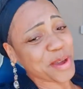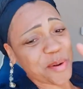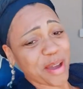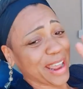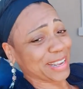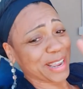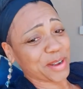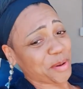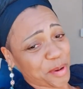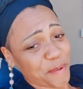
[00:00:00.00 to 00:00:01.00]
Nobody get no
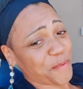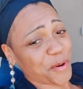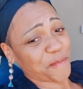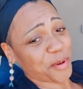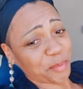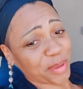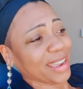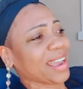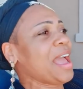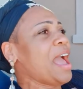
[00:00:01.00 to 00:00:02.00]
more food from me.
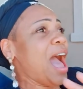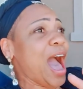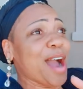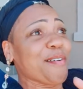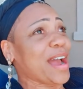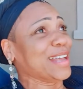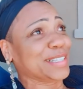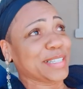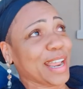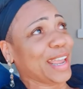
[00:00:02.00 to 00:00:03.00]
I'd rather
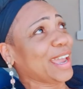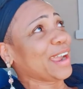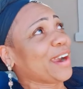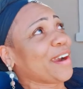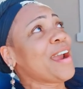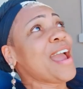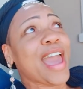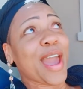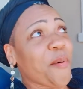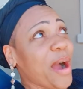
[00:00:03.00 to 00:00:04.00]
sit here
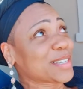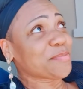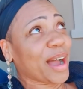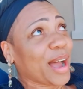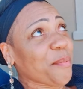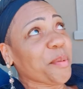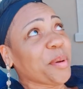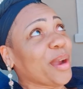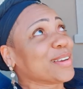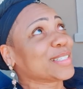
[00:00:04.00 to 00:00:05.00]
and watch my
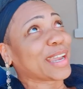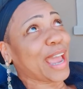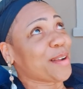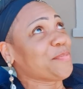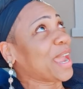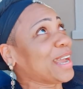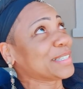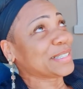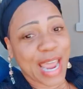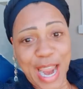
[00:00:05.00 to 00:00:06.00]
hummingbirds. Look at them. They're
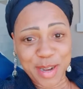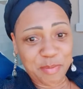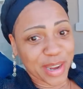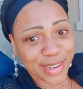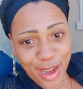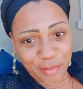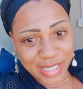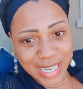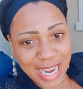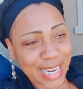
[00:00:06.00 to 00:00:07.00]
entertaining me and
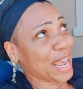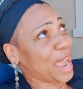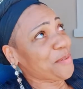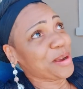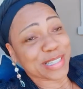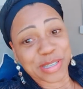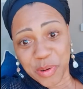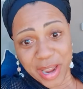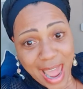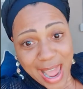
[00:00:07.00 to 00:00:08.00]
everything, and I ain't wasting no
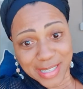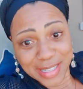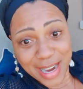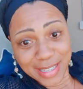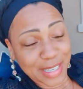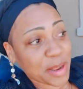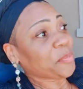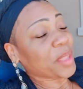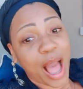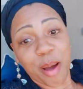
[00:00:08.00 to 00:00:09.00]
gas or nothing.
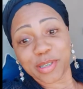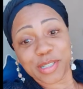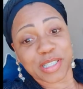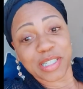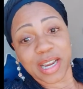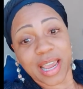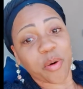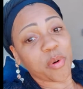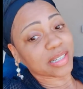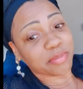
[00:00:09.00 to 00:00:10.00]
I'm going to just sit here and
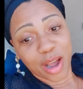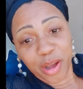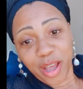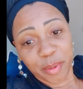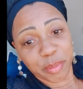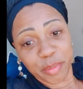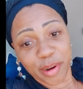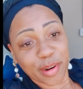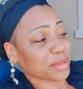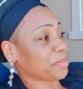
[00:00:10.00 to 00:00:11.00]
watch my
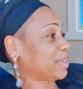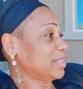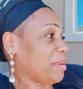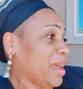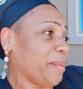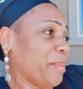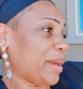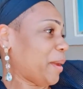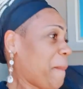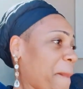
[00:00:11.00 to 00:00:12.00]
hummingbirds because, baby,
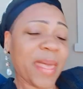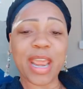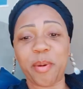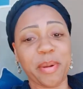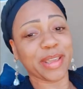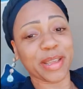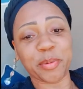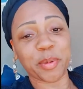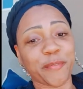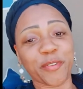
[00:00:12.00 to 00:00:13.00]
ain't nobody getting
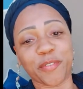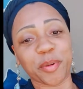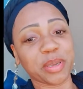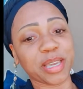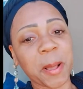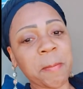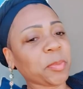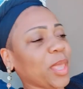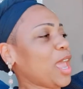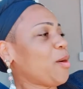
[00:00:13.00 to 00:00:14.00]
no food for me.
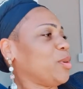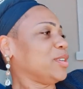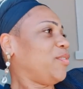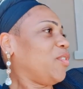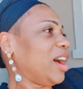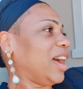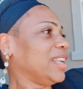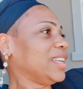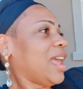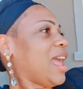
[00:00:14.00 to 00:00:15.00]
It was fun.
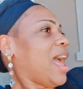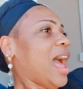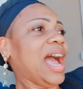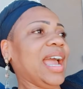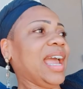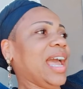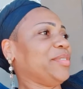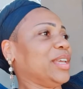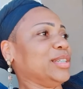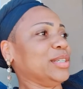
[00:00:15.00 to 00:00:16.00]
I ain't have
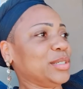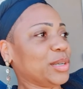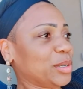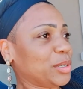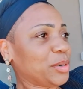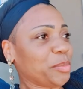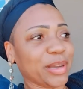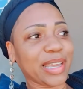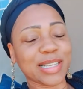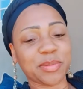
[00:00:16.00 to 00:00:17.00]
nothing to do, but
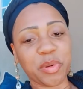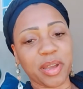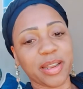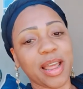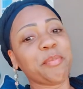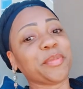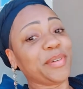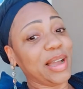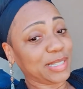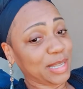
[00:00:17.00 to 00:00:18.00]
guess what? I'm going to
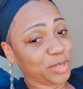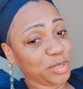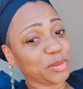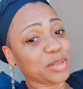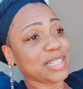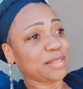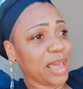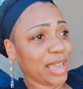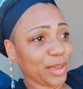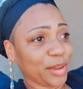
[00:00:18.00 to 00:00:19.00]
find something to do in this
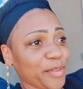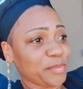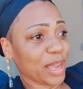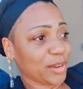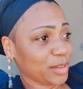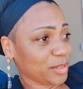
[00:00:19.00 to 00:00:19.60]
backyard from now on.